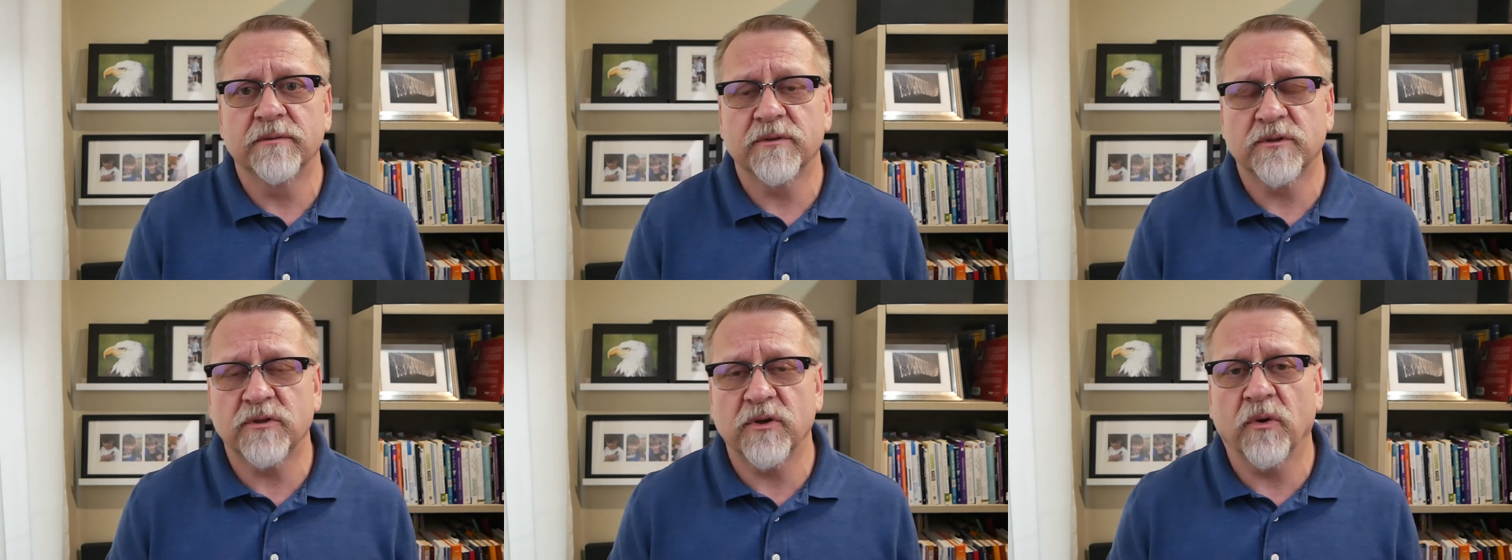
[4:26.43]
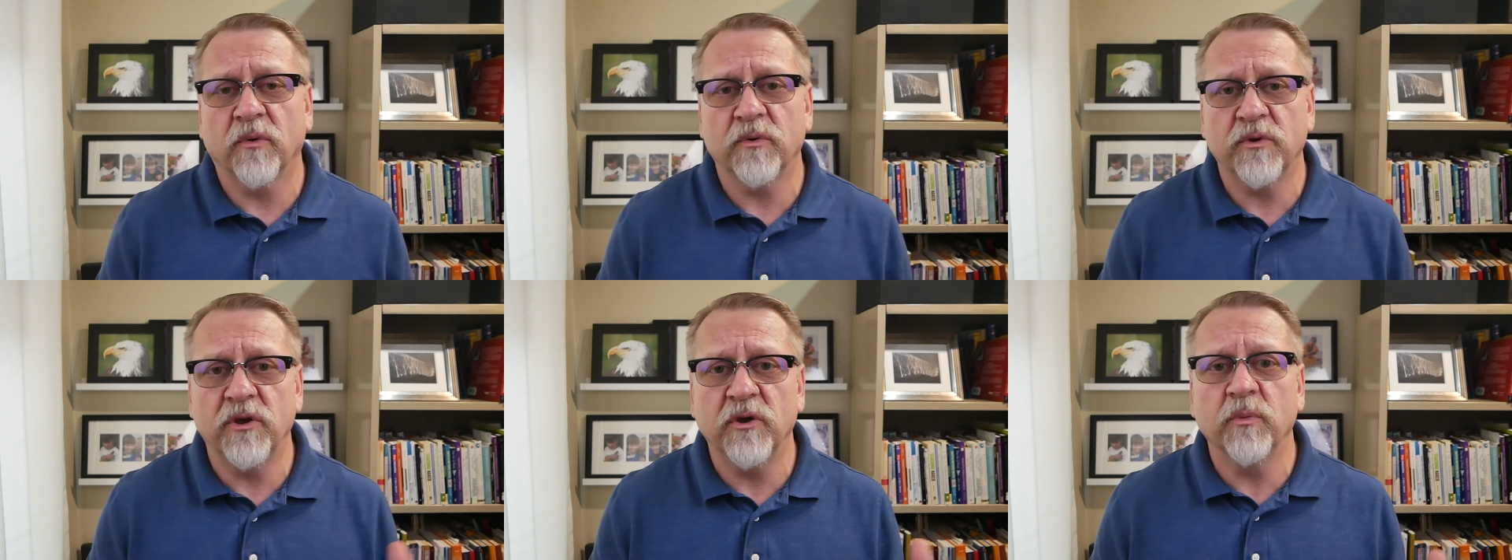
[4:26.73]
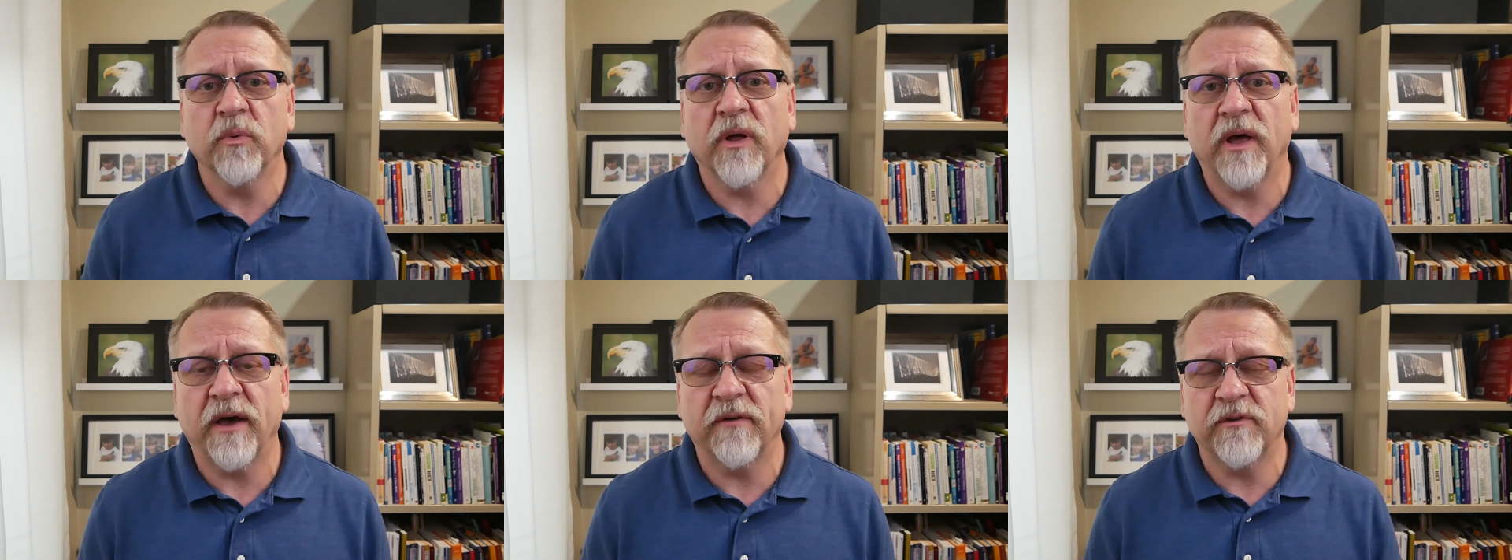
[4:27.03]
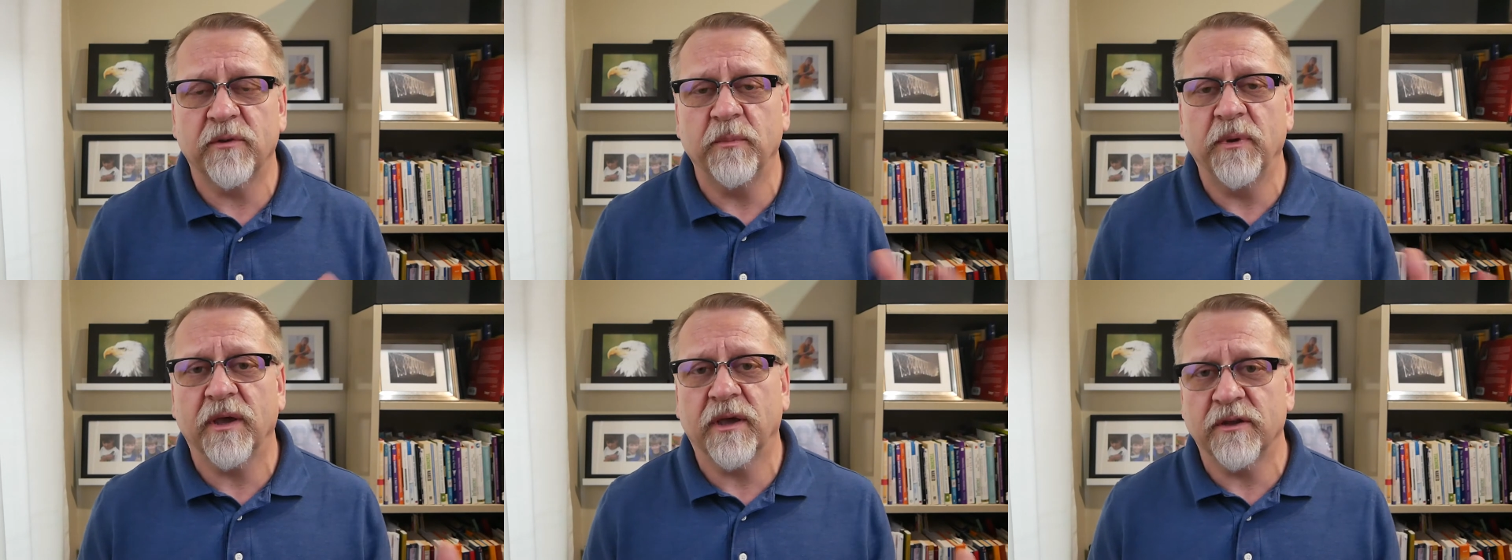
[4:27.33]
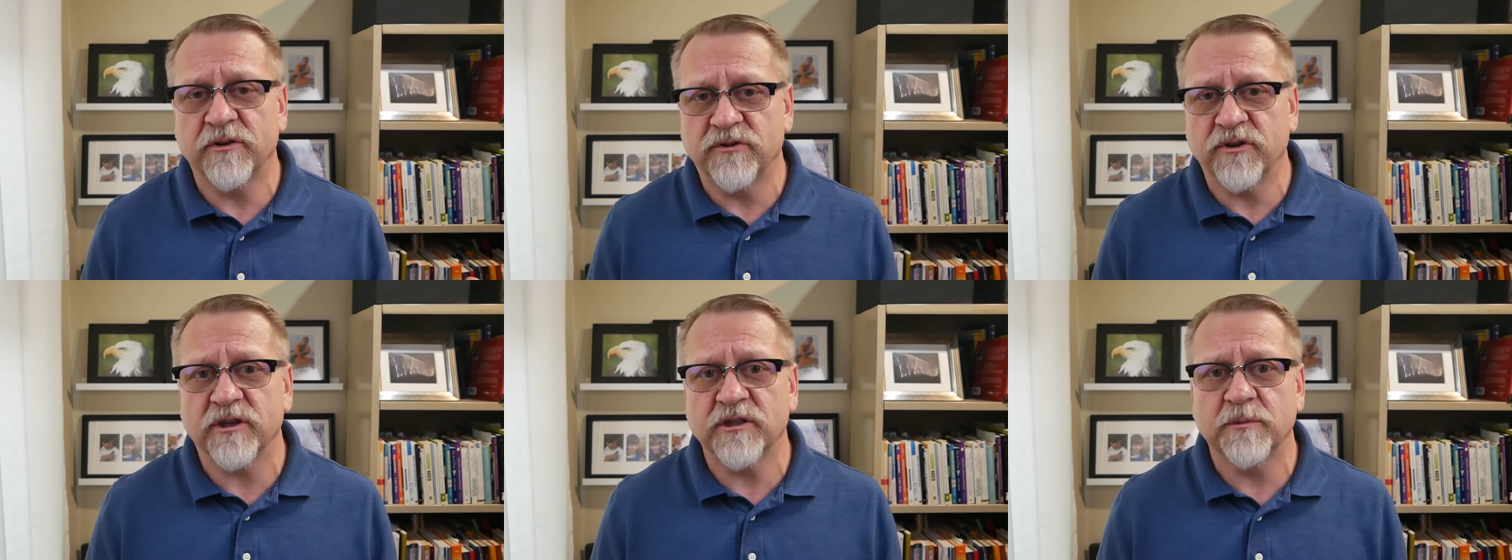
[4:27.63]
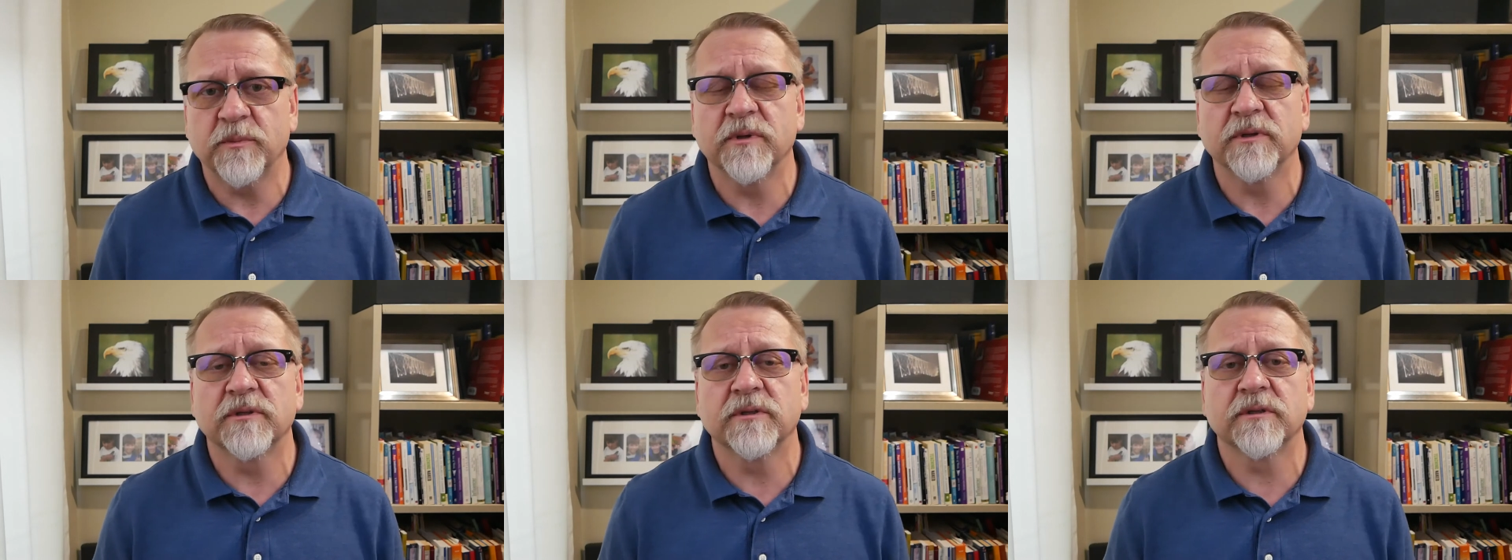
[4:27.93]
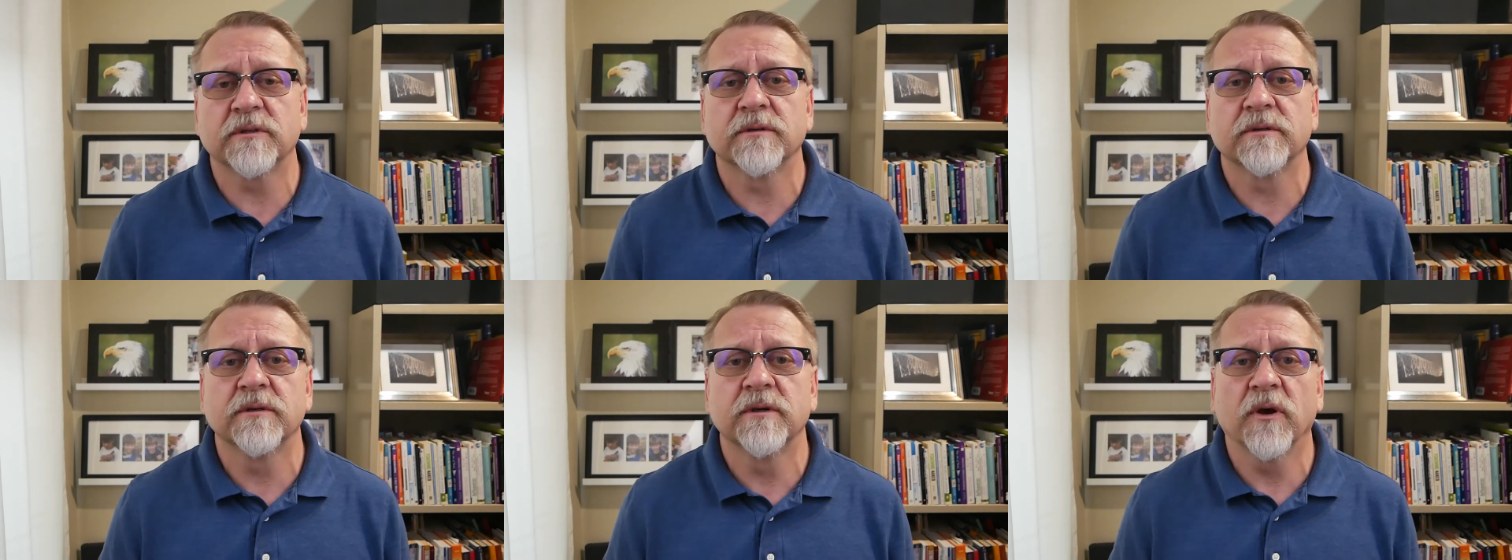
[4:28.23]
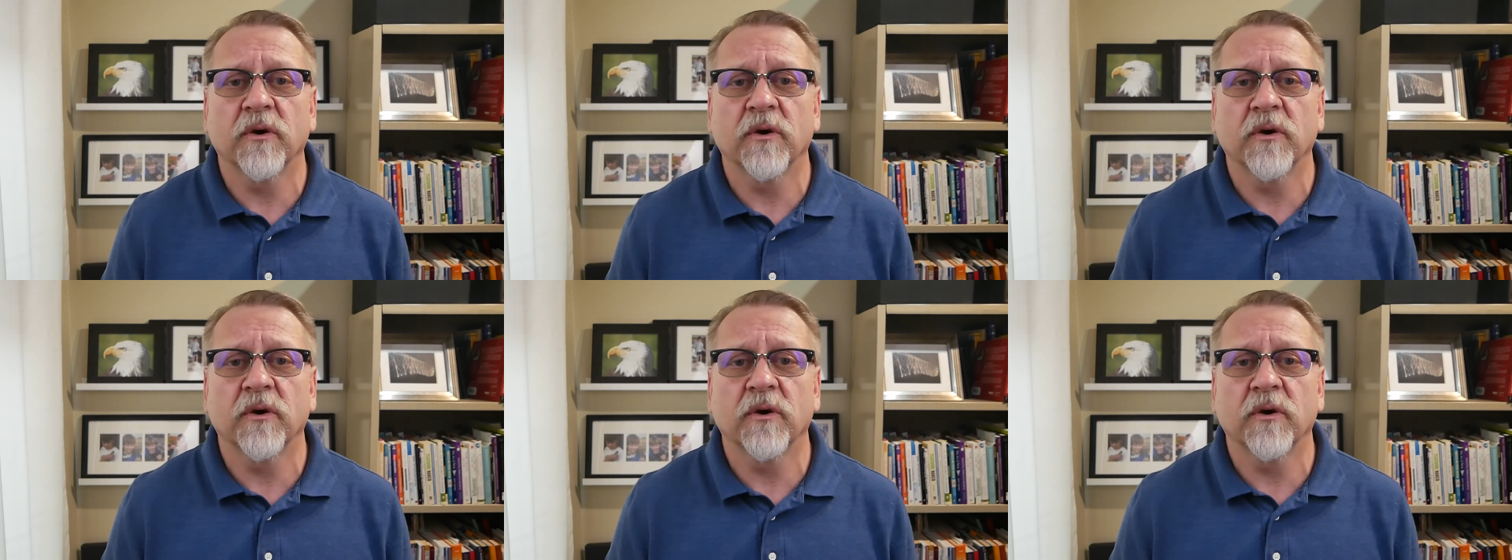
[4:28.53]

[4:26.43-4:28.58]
so you will have to make adjustments